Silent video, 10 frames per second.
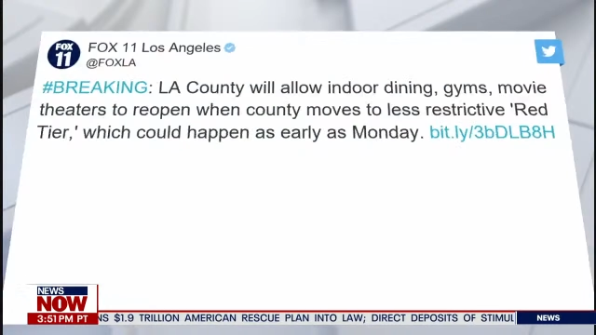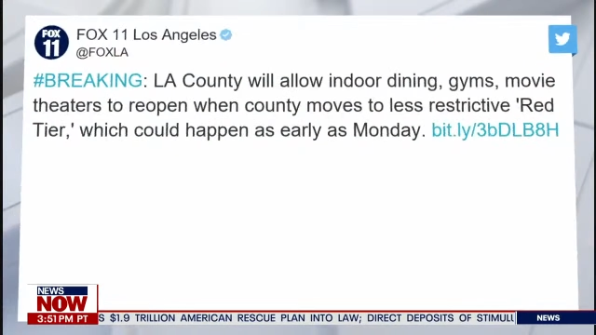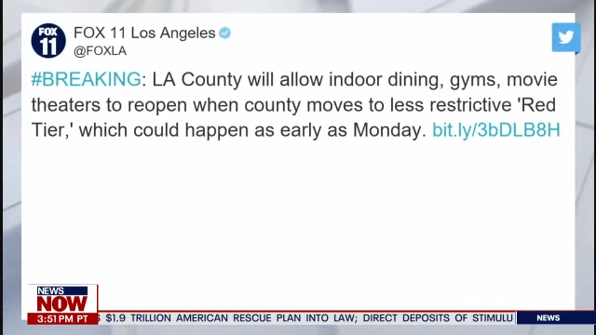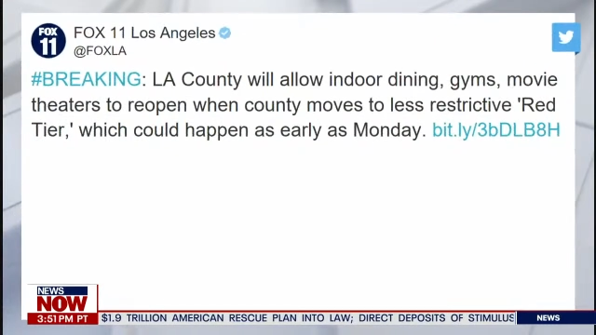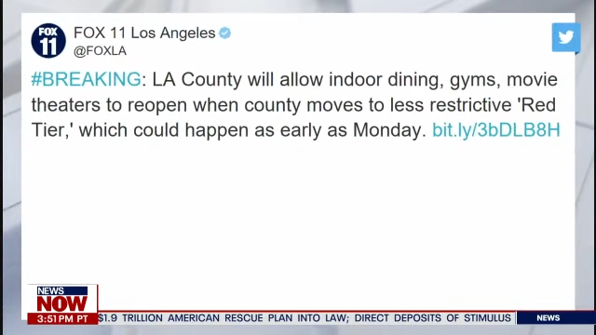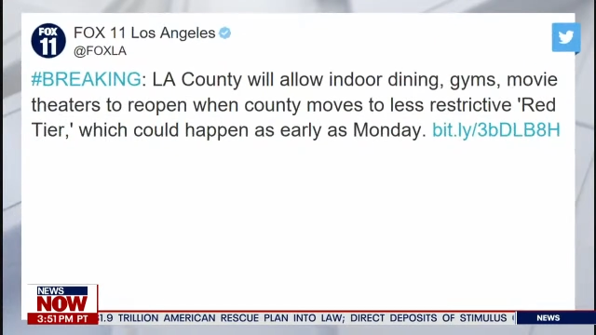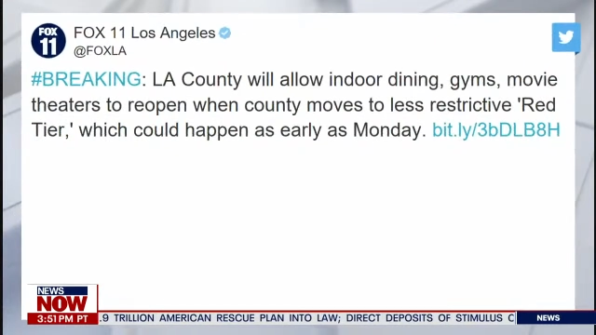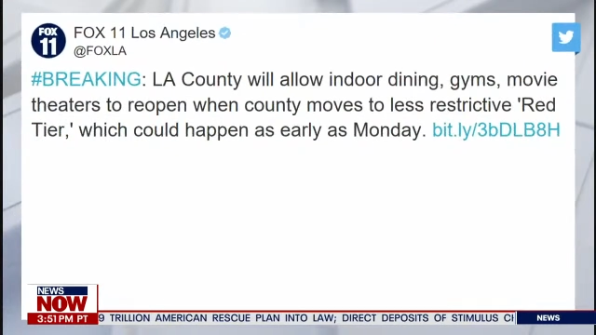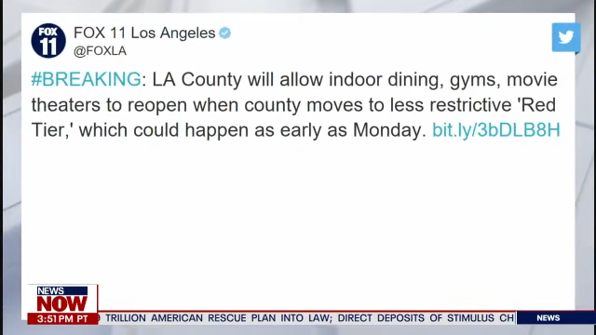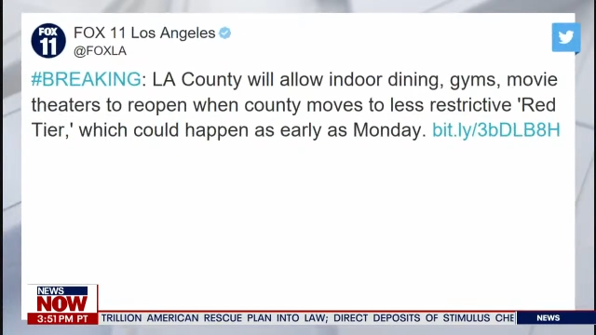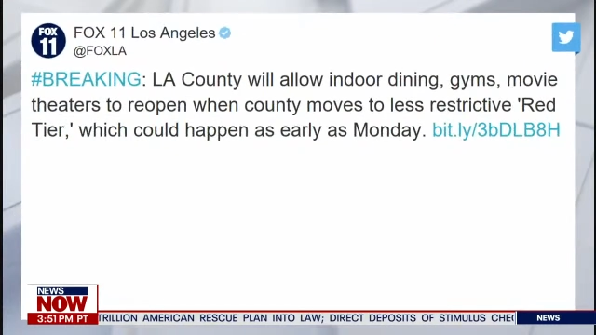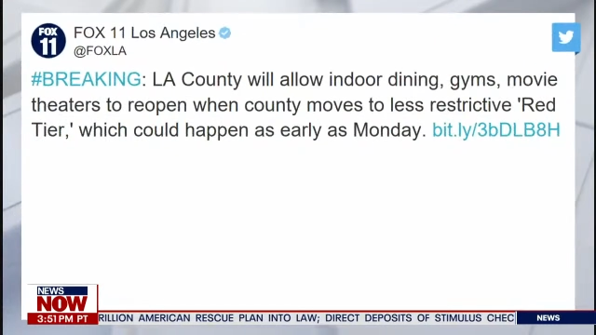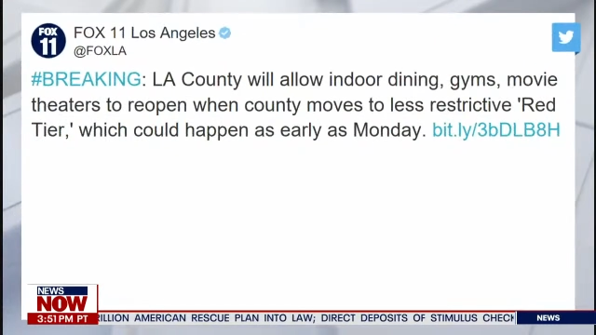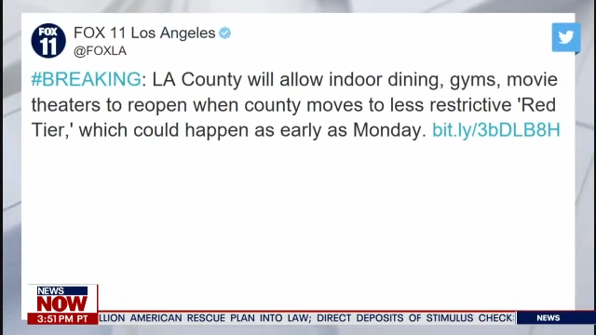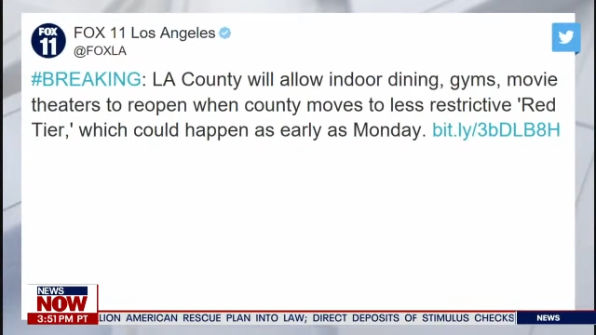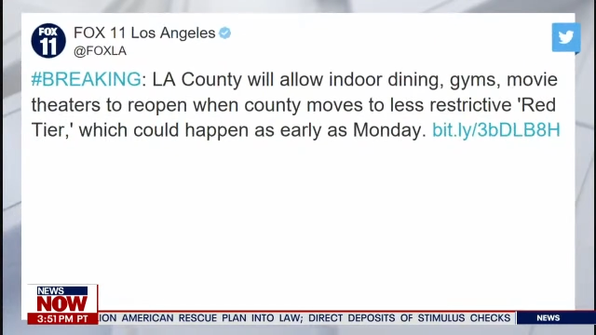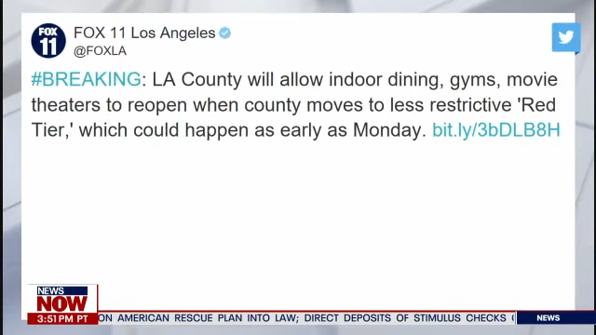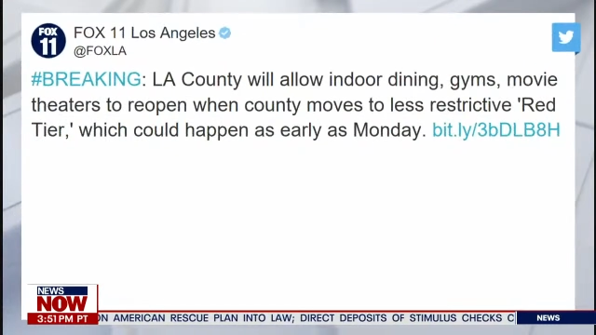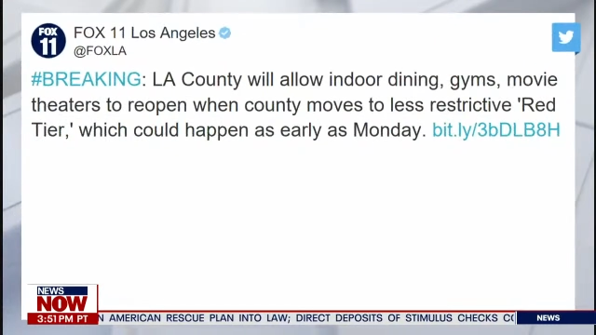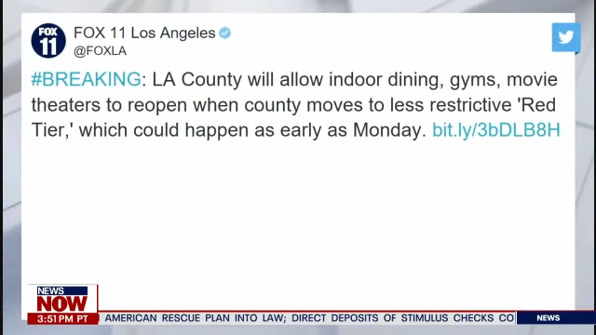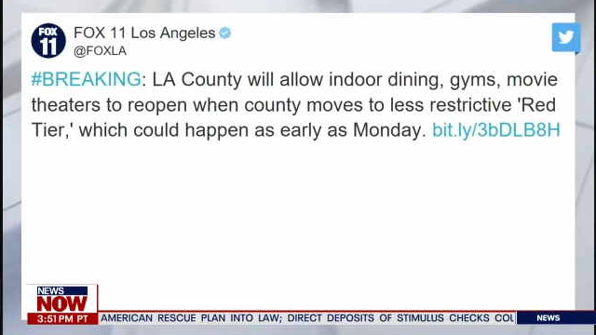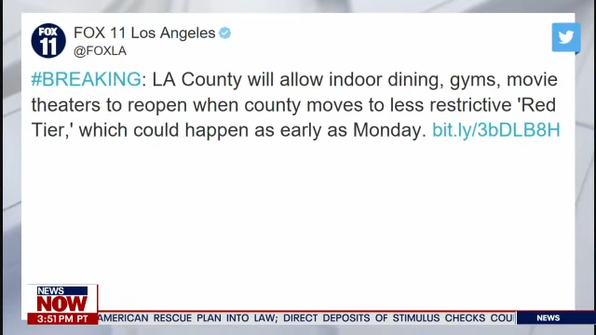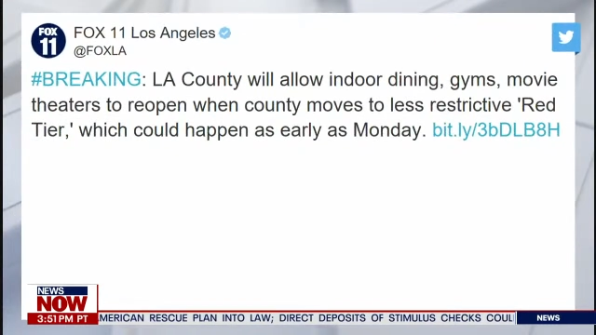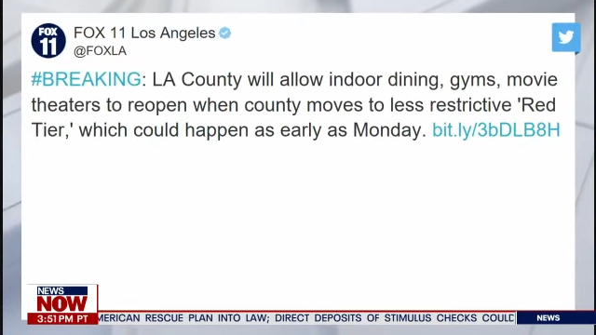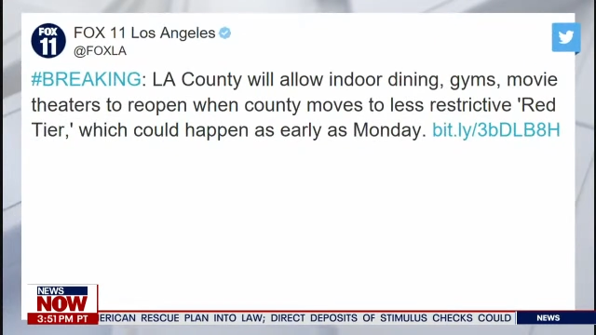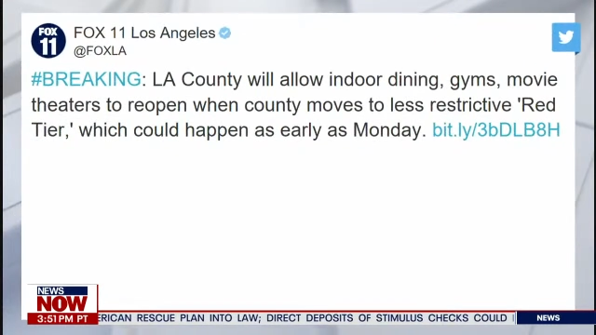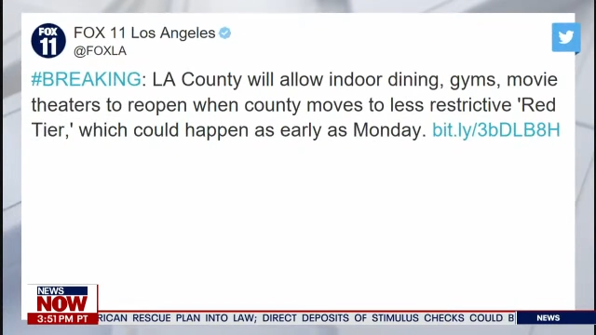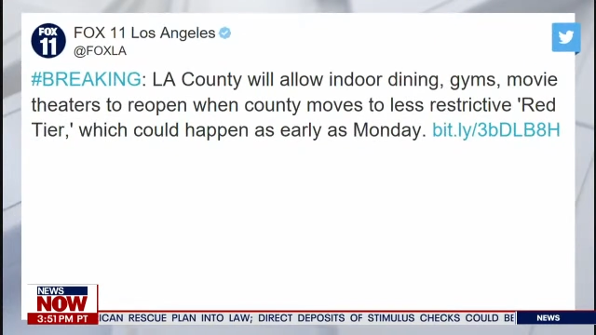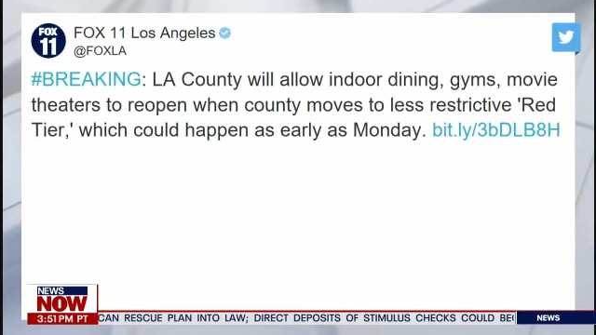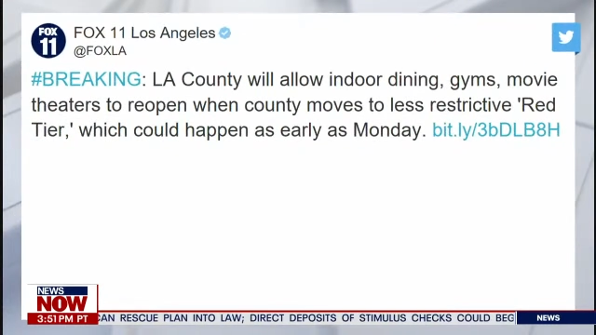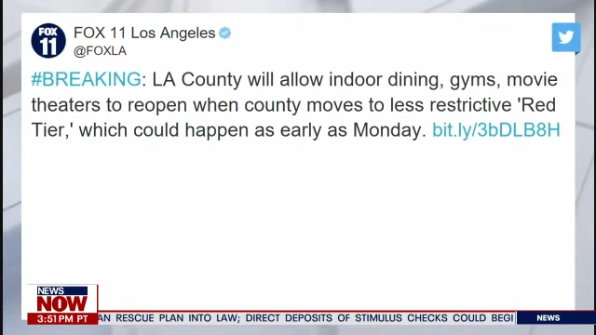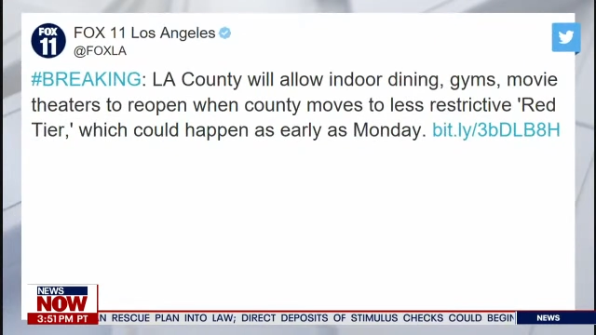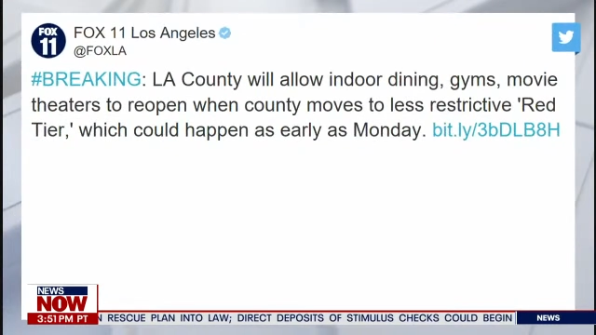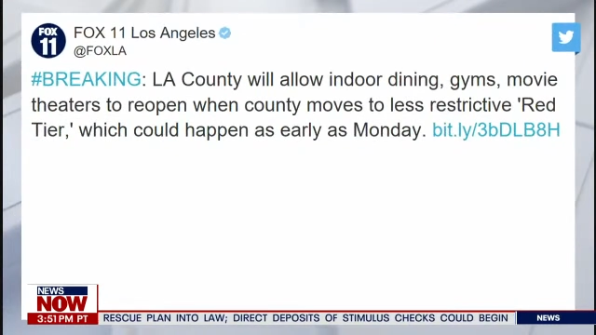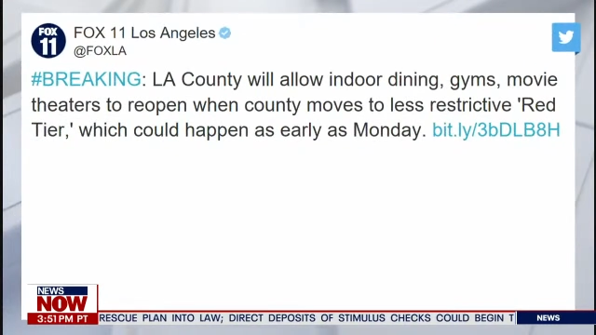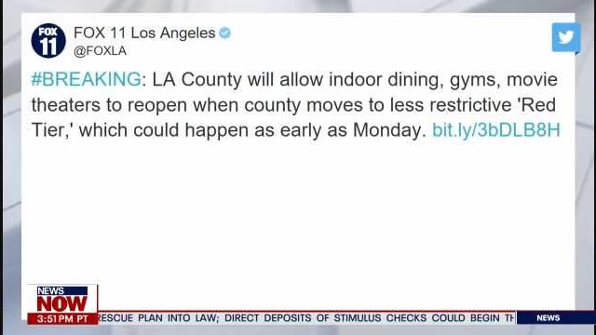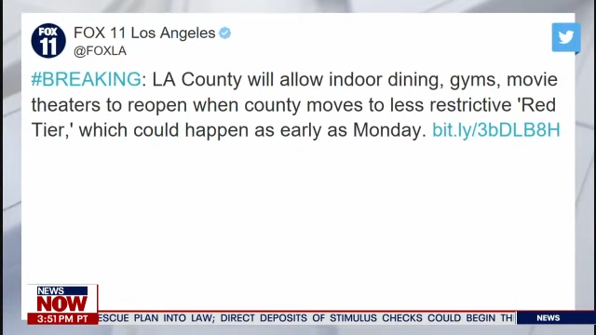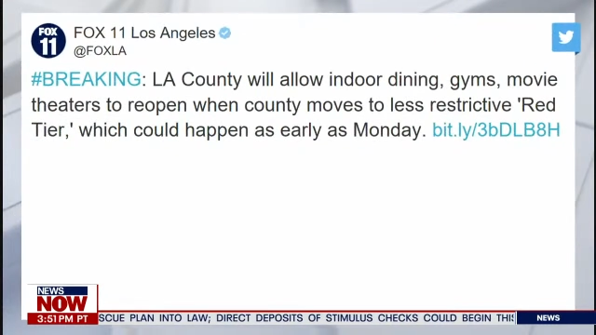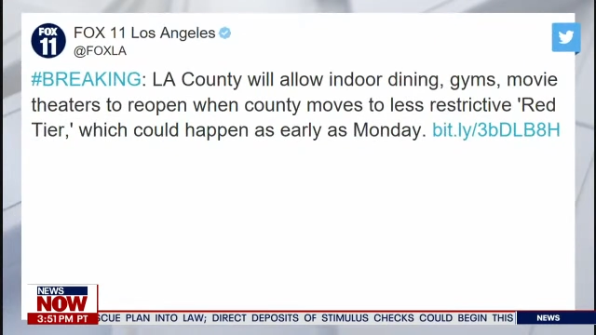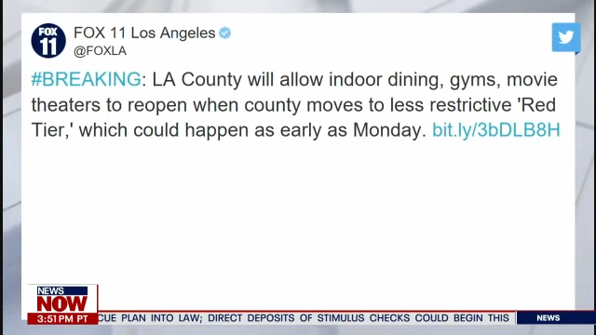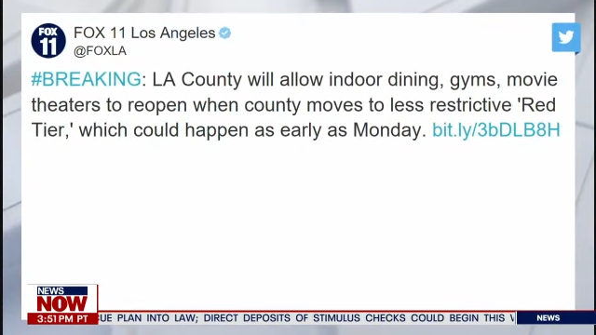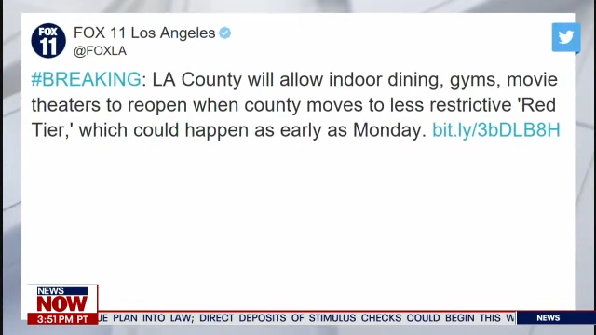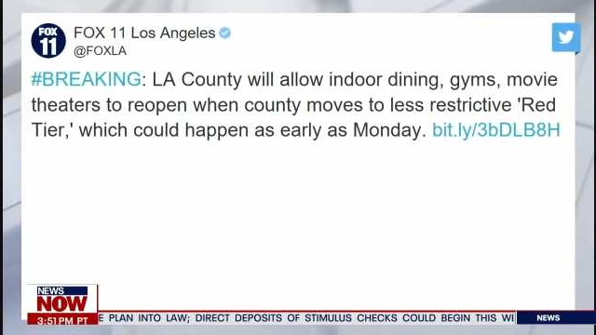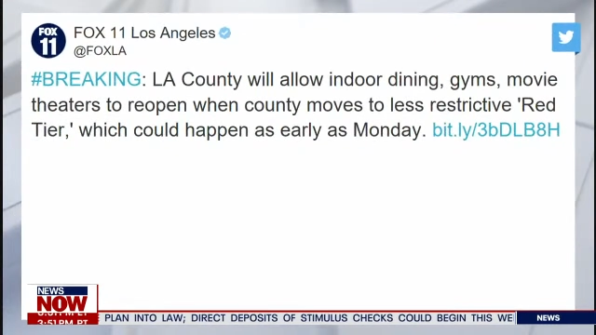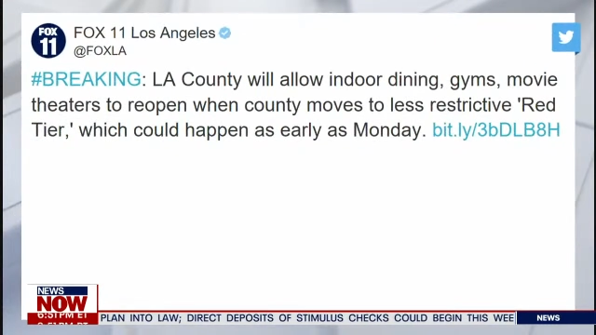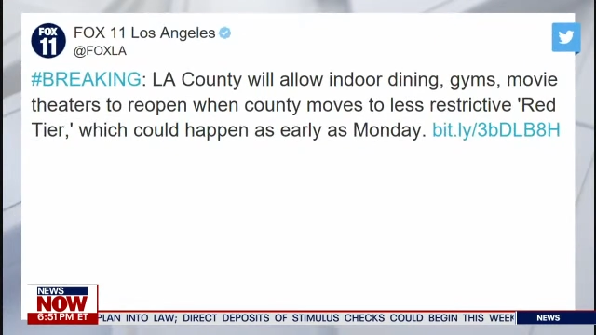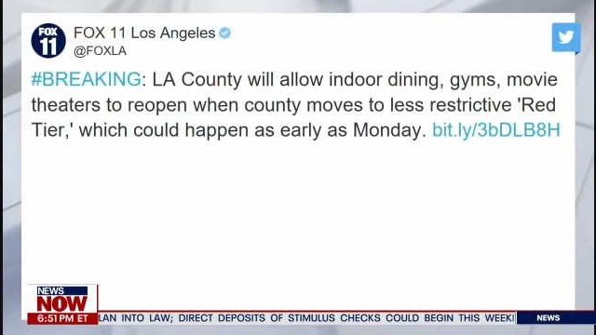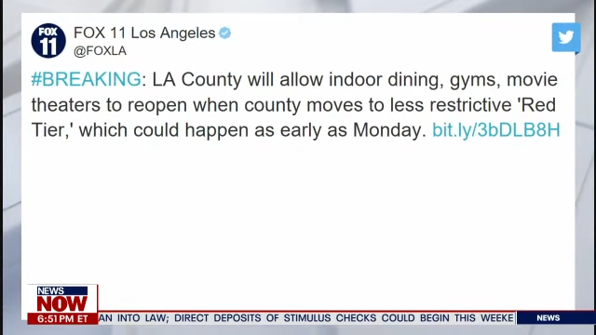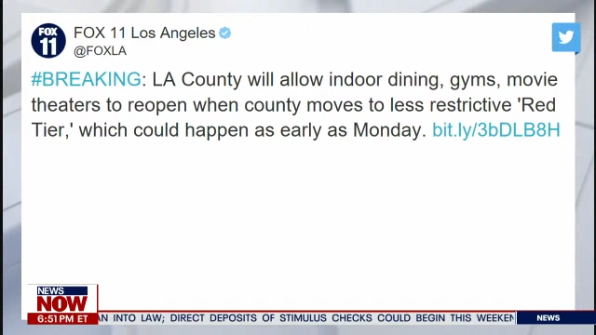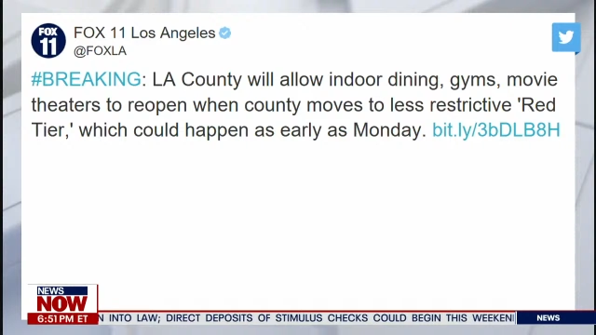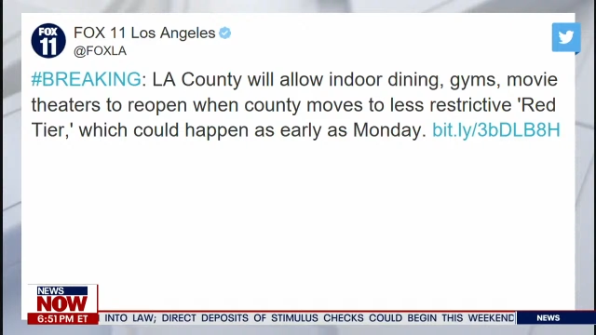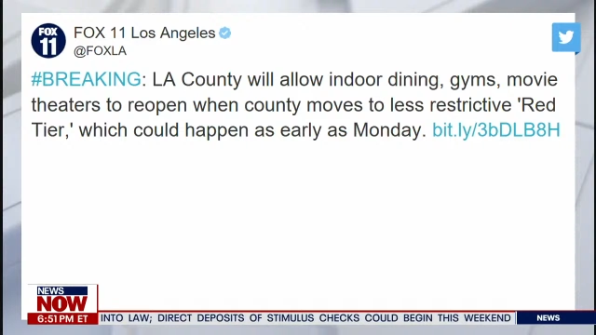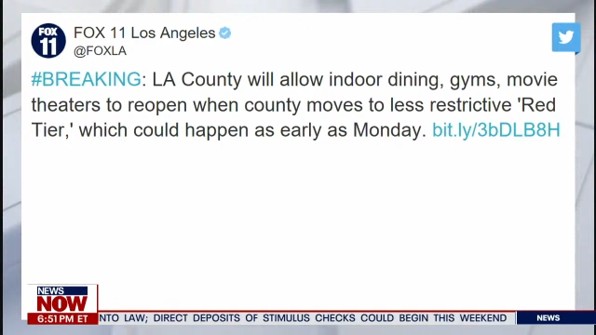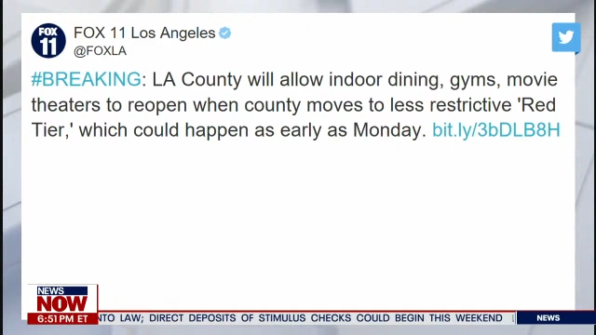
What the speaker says: (no speaker visible)